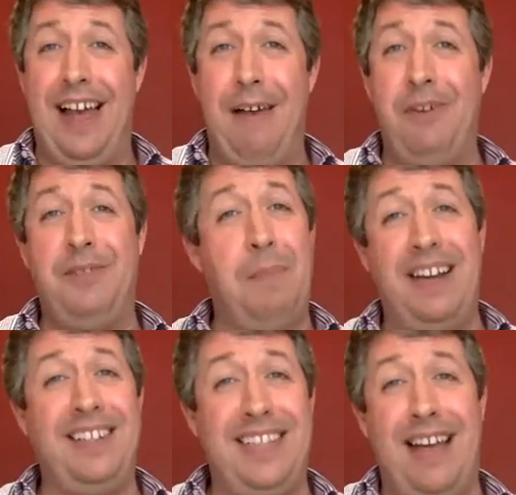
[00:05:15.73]
which
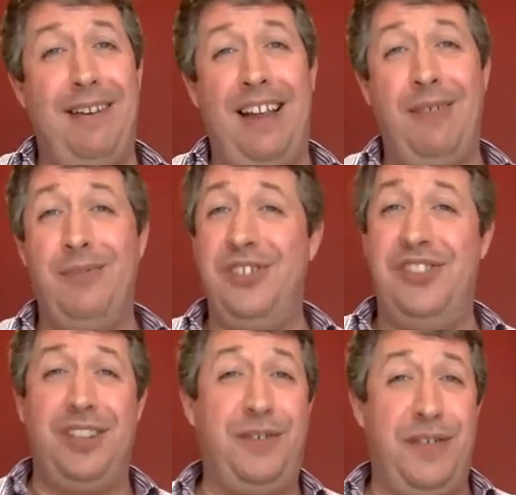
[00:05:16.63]
made it sound like it was
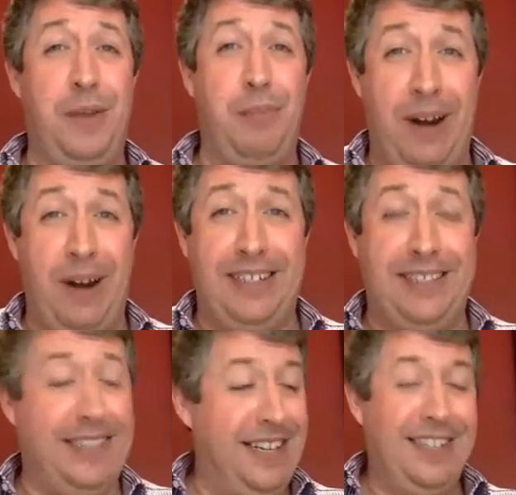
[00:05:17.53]
just for the
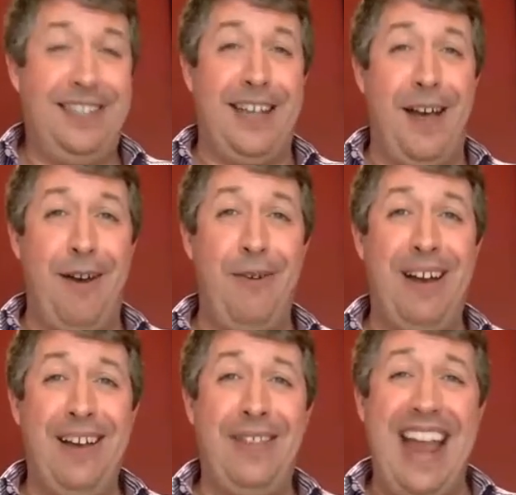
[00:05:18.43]
Brits.
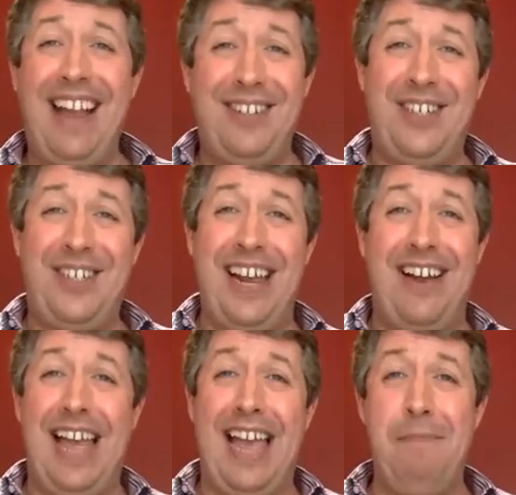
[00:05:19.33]
So the next year
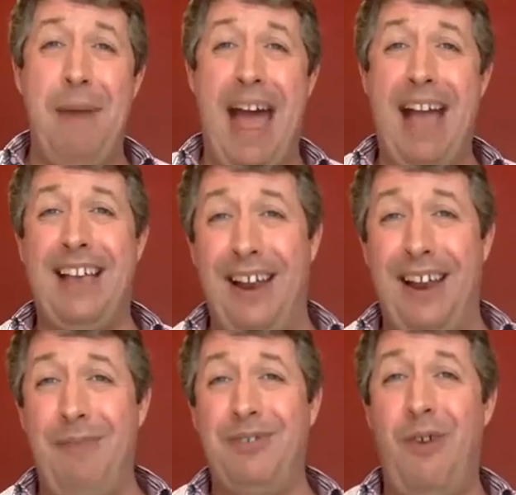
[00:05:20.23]
I came back and
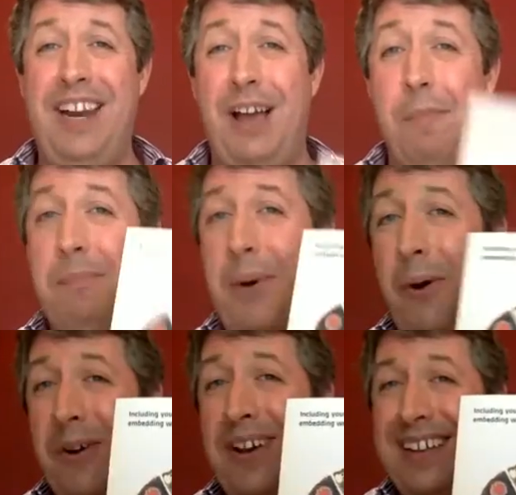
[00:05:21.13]
I was writing a
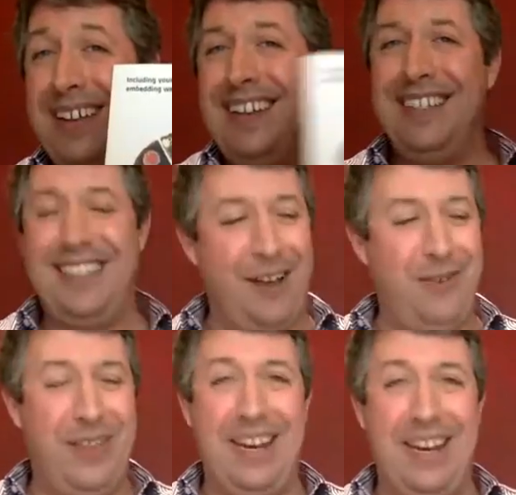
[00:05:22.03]
book
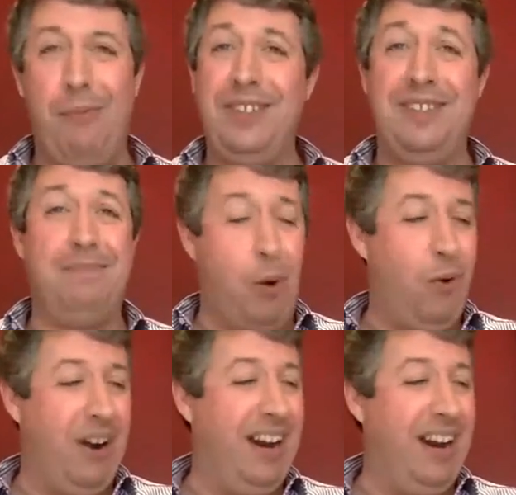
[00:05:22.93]
so that it wasn't
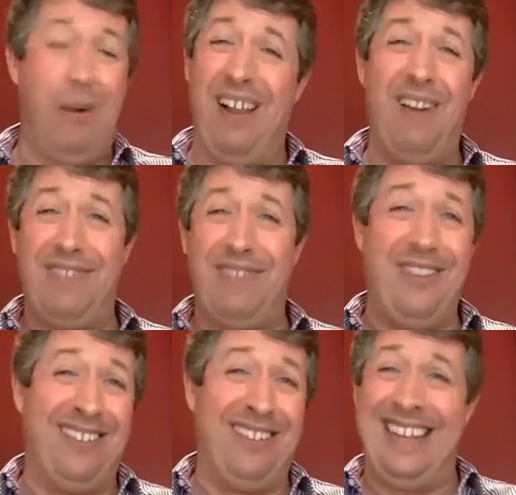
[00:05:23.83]
boring, well, hopefully
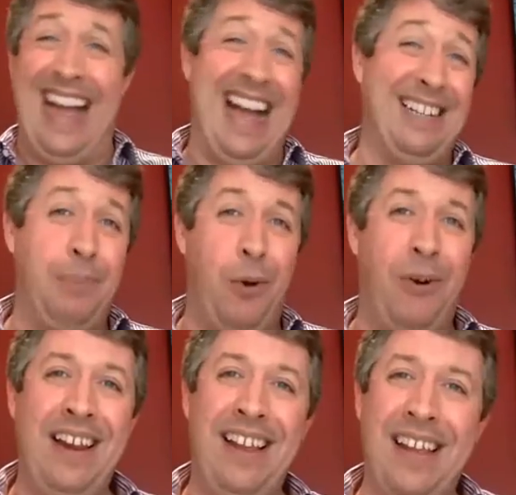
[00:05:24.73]
not as
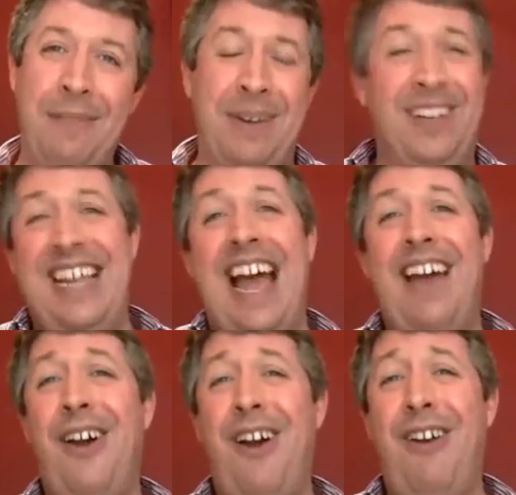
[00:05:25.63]
boring, because it
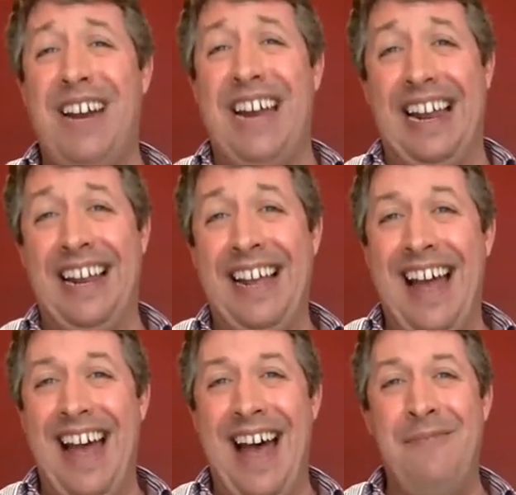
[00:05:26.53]
had her in it.
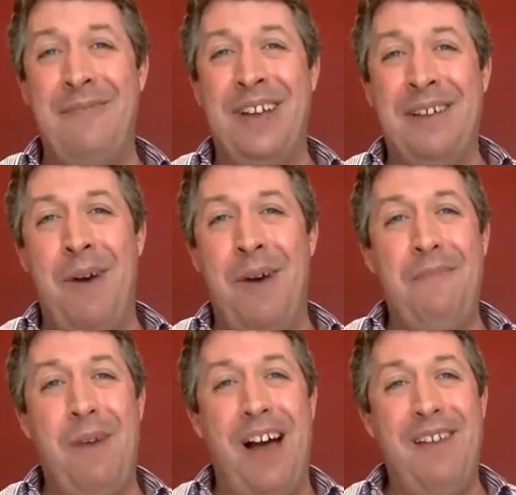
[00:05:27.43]

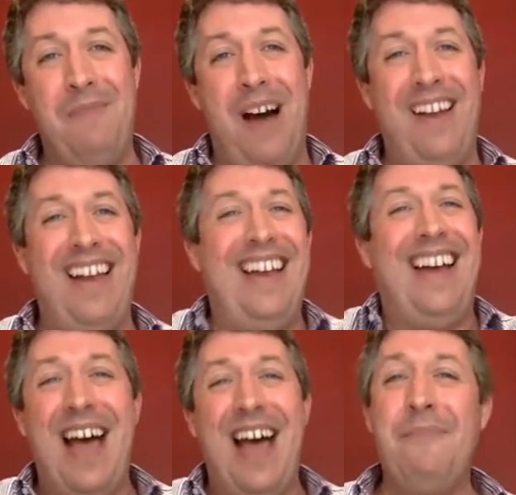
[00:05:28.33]

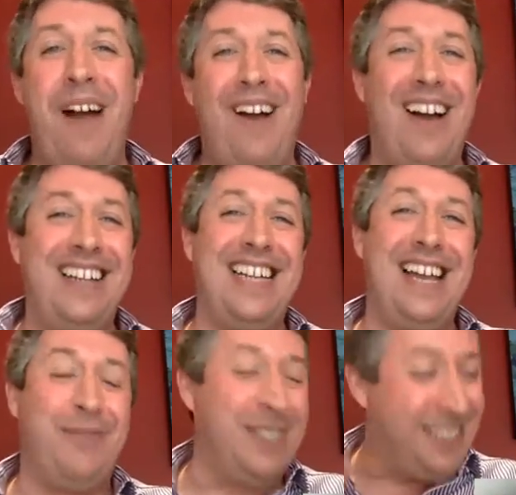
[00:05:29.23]
My
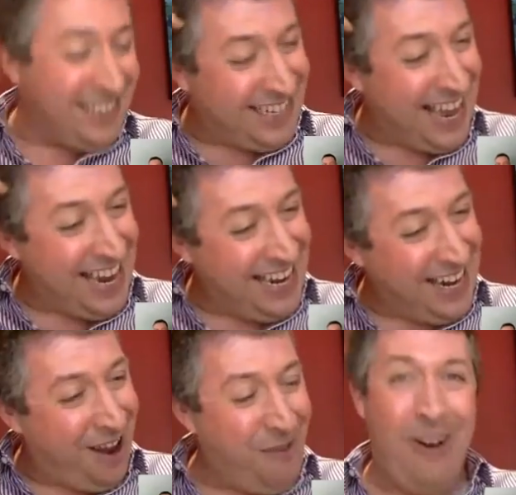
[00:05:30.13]
idea was to say, you
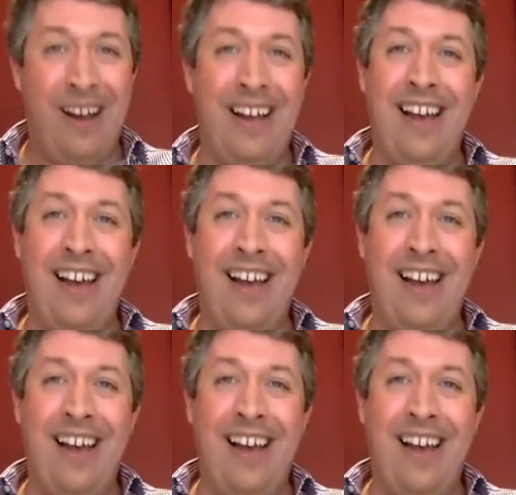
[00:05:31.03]
know what,